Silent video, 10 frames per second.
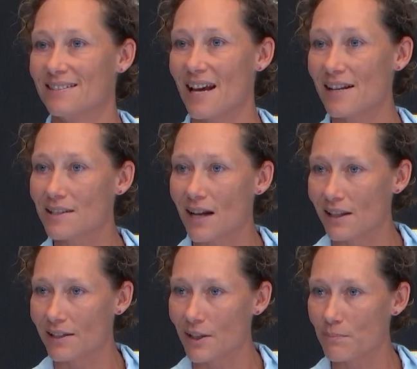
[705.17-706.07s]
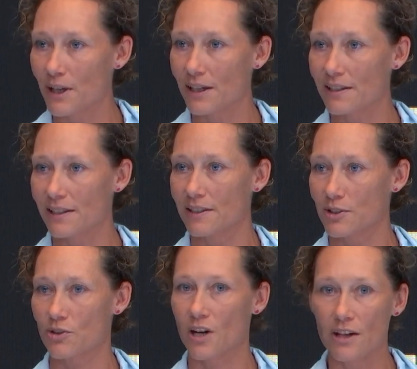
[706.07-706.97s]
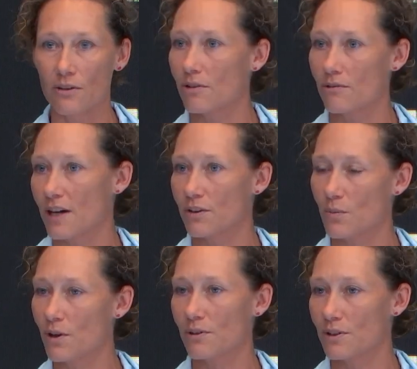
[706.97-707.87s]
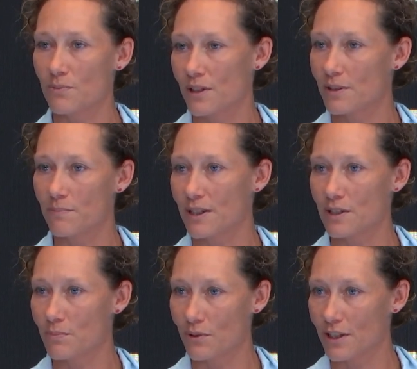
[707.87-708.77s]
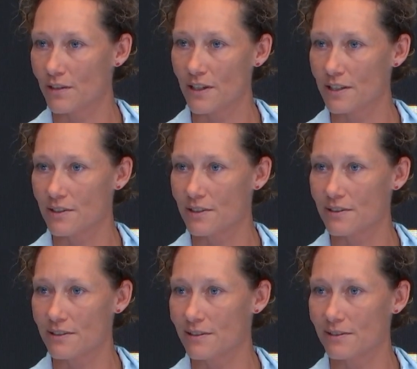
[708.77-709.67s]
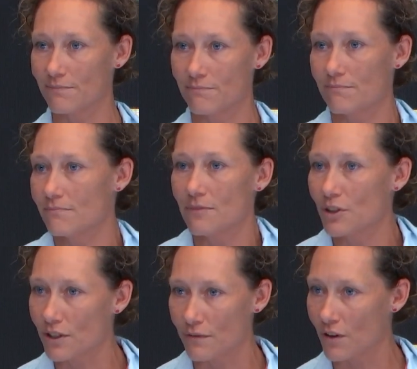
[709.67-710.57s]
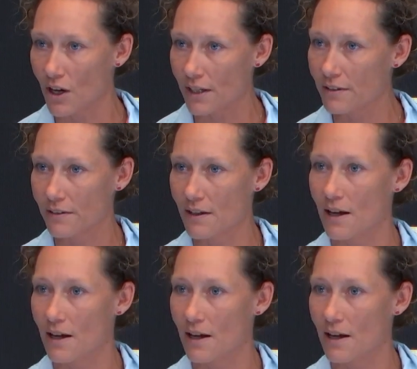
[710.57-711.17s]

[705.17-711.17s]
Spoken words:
tennis calendar, but in Australia or around the world, it's one of the biggest sporting events you can find.